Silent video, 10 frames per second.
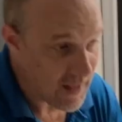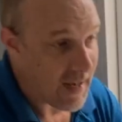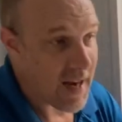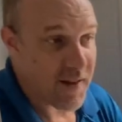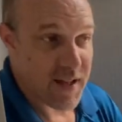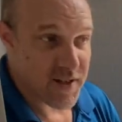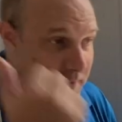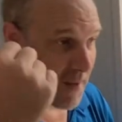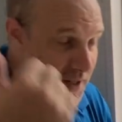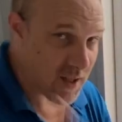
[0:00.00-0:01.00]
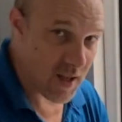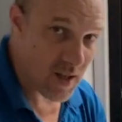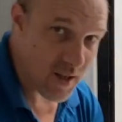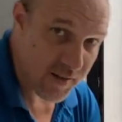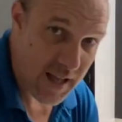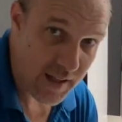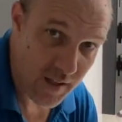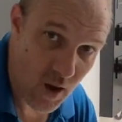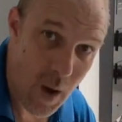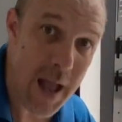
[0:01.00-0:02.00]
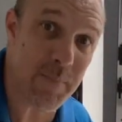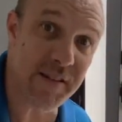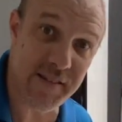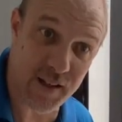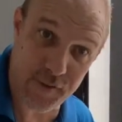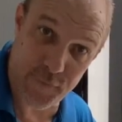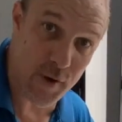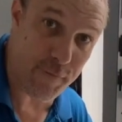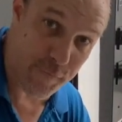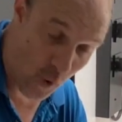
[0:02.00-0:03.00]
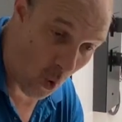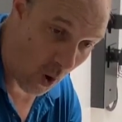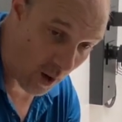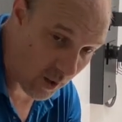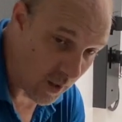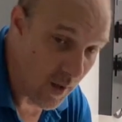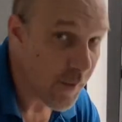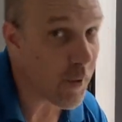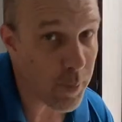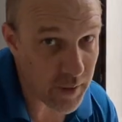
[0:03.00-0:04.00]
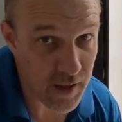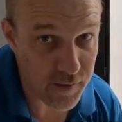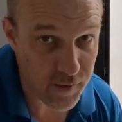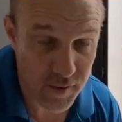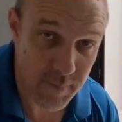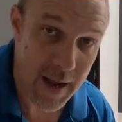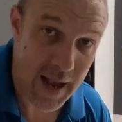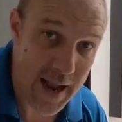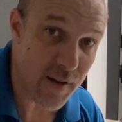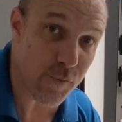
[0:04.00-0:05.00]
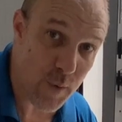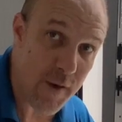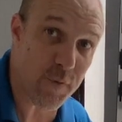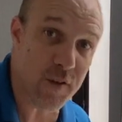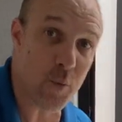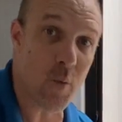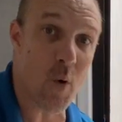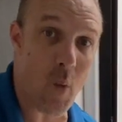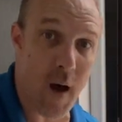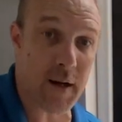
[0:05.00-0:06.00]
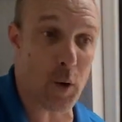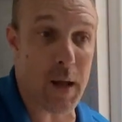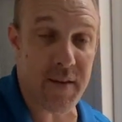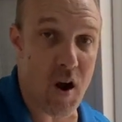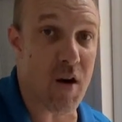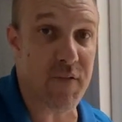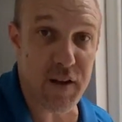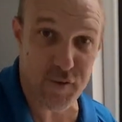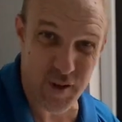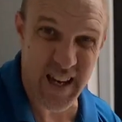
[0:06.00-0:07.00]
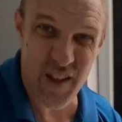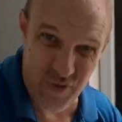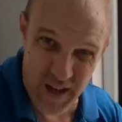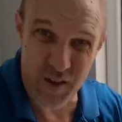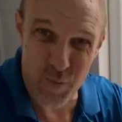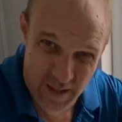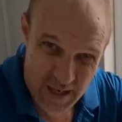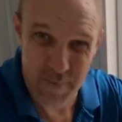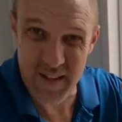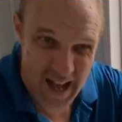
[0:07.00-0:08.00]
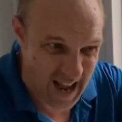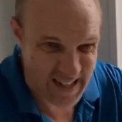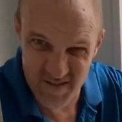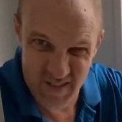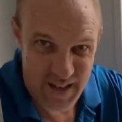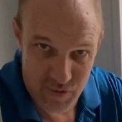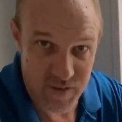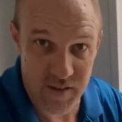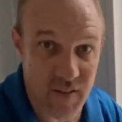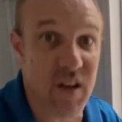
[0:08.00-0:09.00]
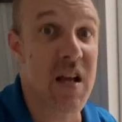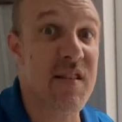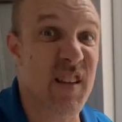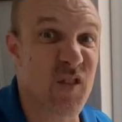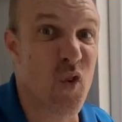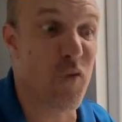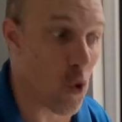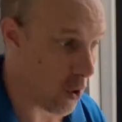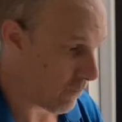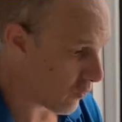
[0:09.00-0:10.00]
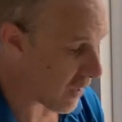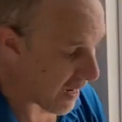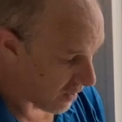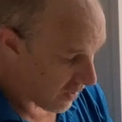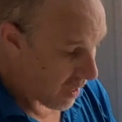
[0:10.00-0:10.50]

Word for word: And as I just mentioned a, a second ago, I'm six foot four. So please use my height as reference when we're walking around the R Vs looking at things when it comes to height and length and stuff. Six foot four, okay?